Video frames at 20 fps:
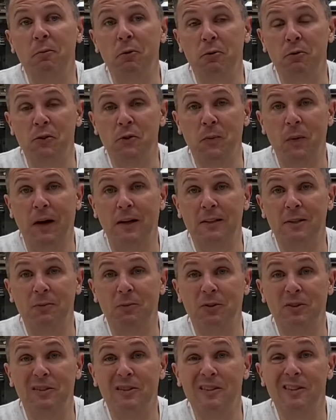responsible
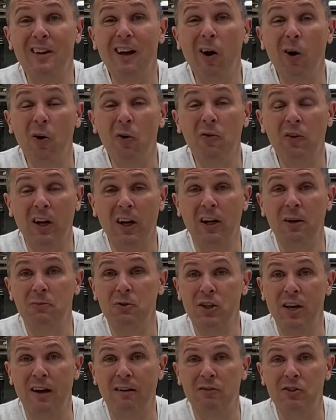to overcome
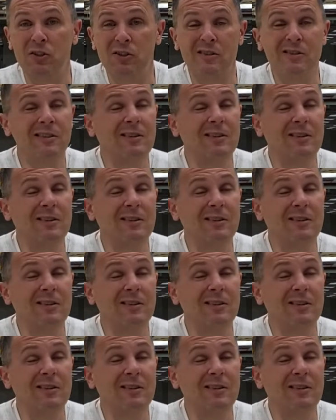challenges,